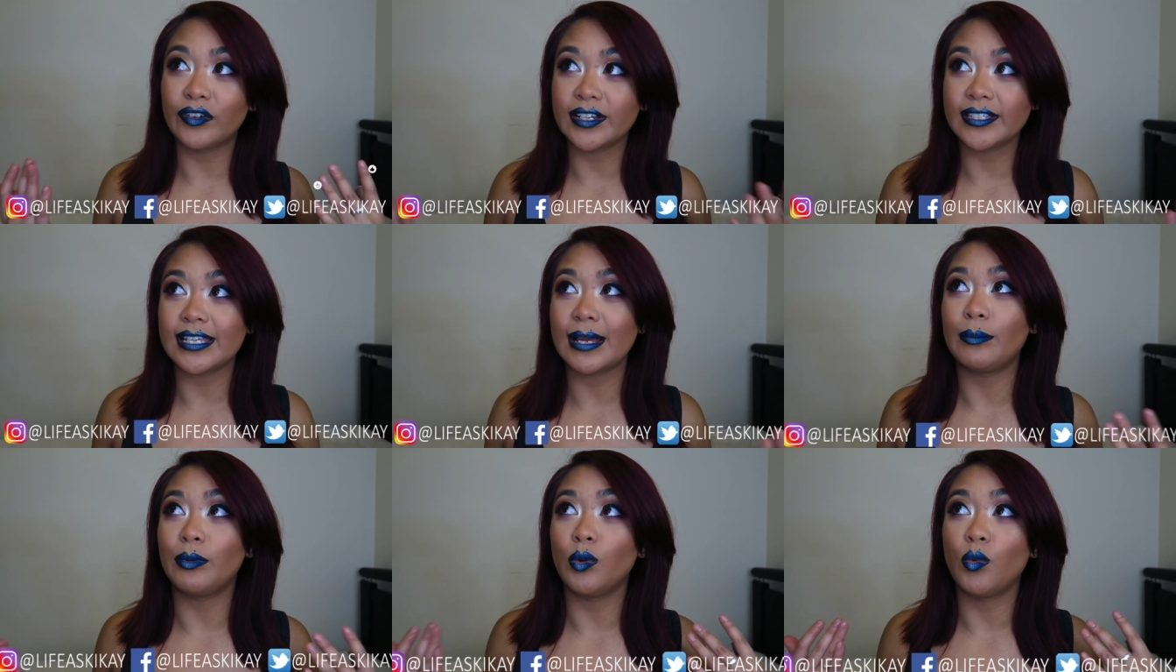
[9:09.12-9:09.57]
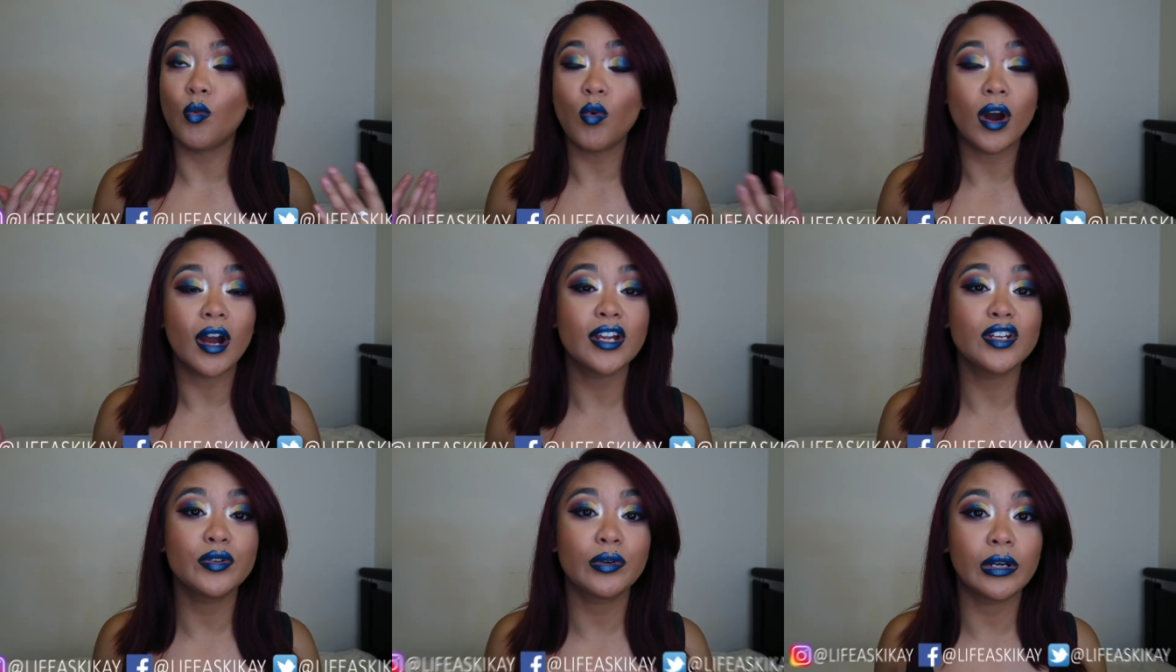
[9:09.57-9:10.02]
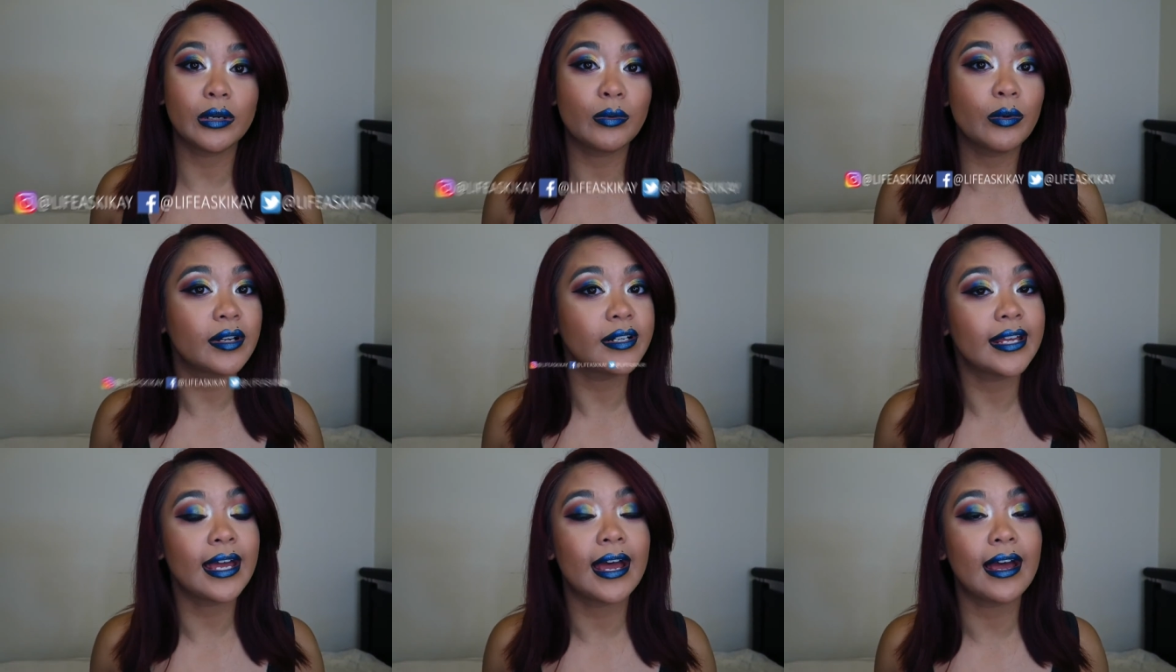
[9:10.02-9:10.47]
for example, why do I
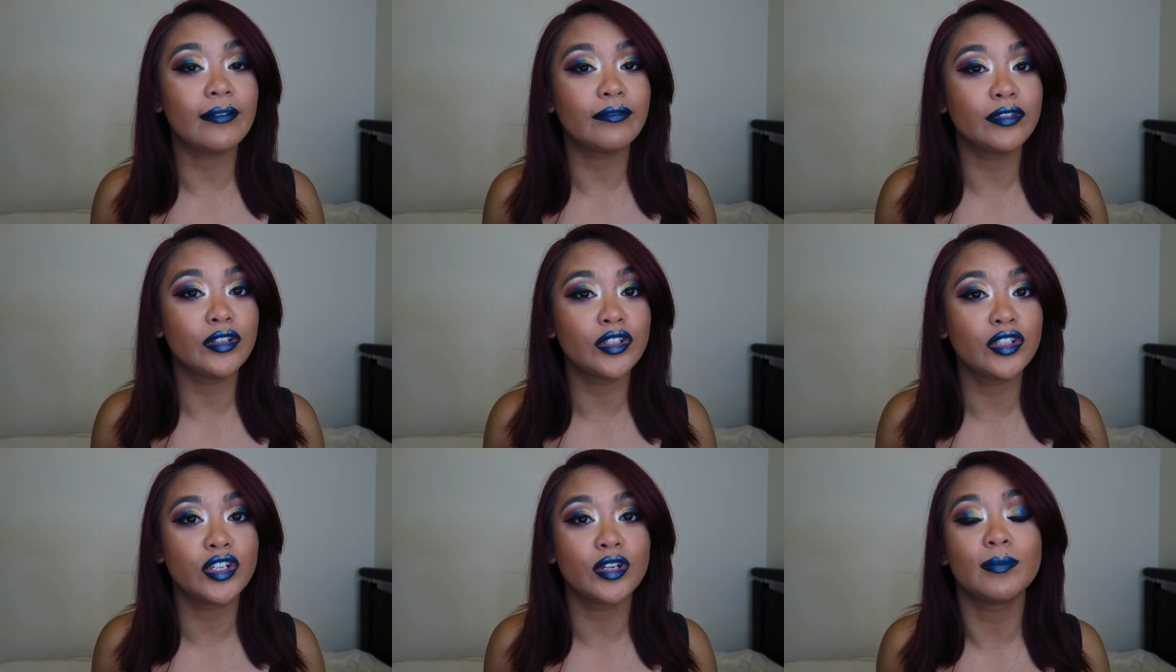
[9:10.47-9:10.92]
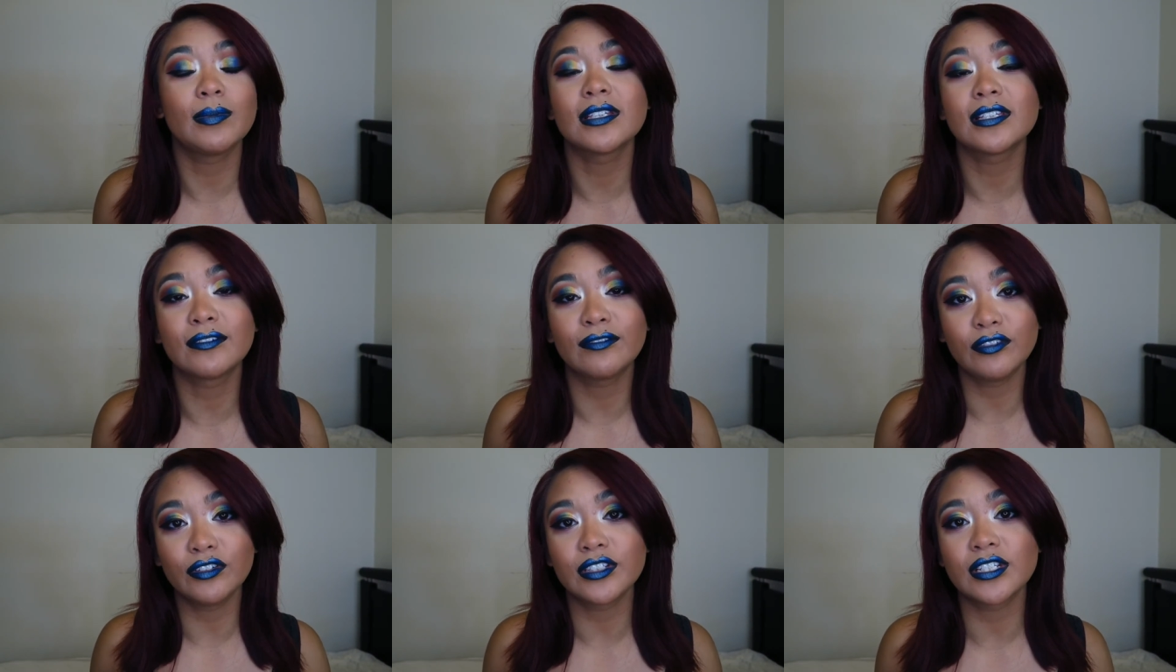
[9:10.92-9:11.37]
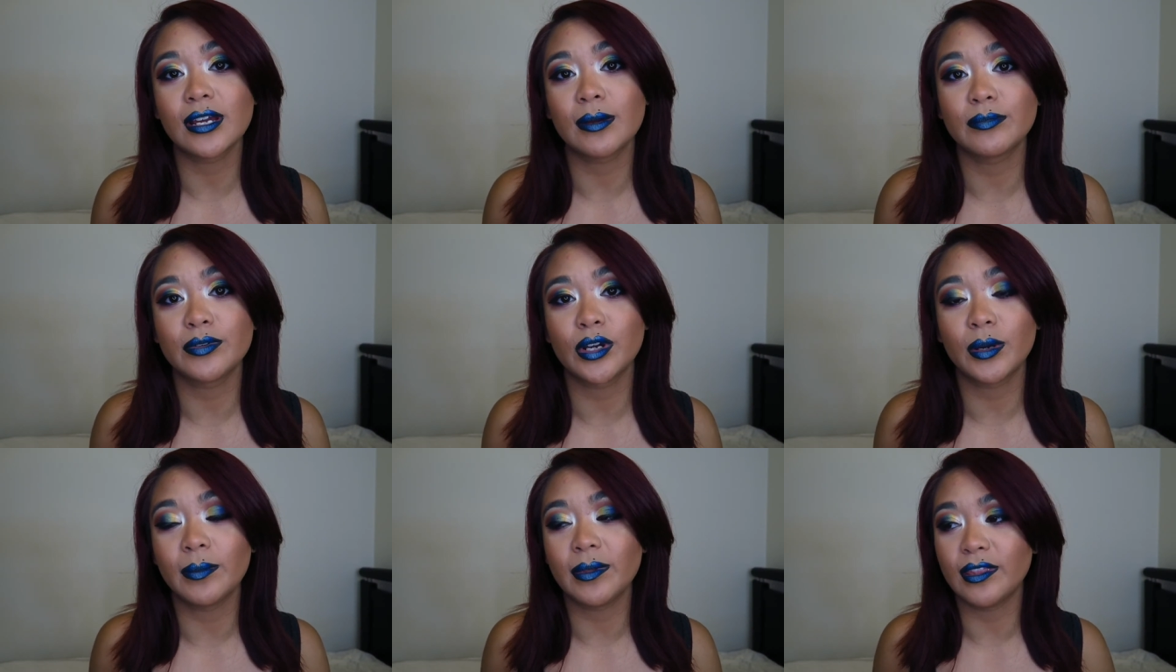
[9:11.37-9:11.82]
want to have YouTube as a
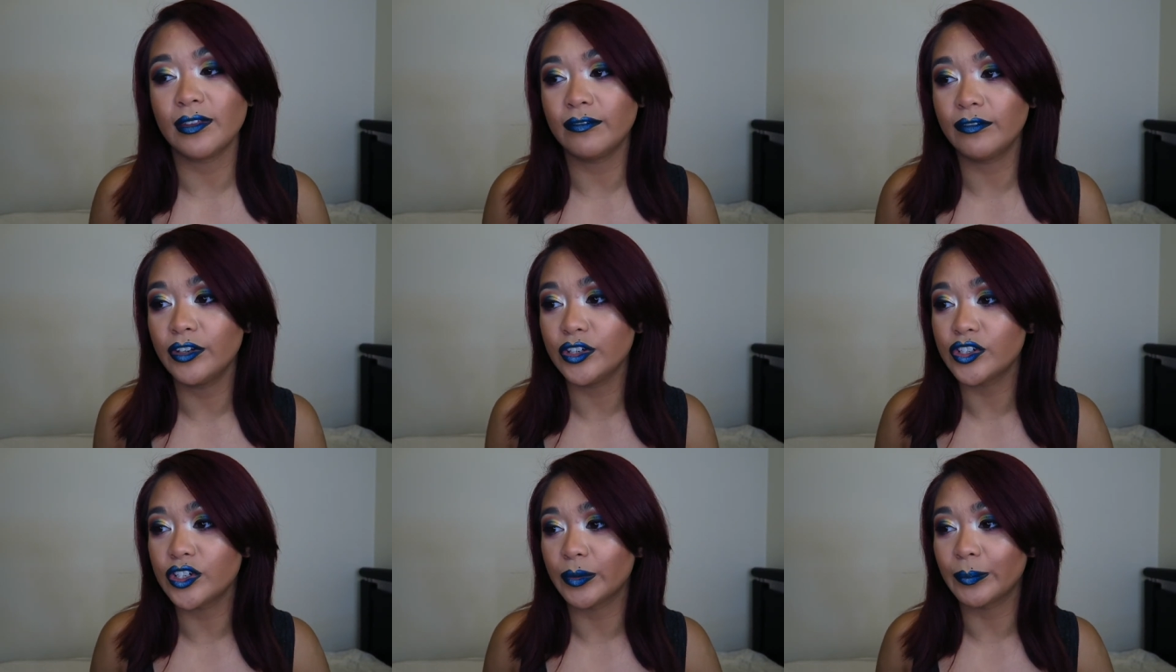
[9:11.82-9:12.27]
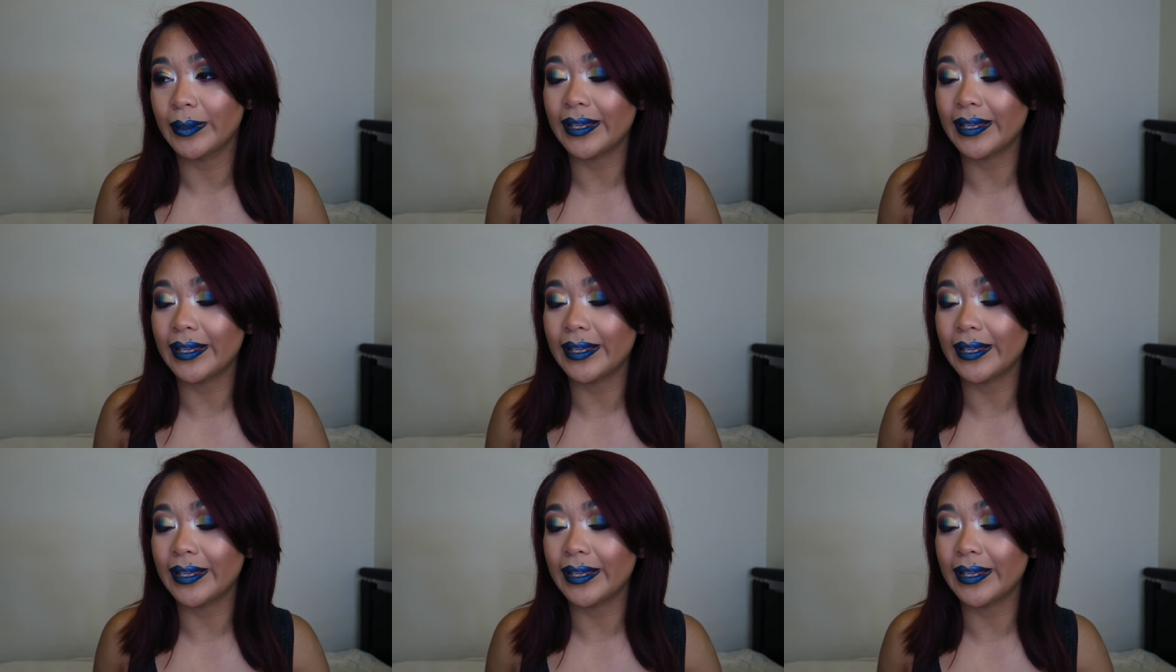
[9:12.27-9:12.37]
full-time job in the future?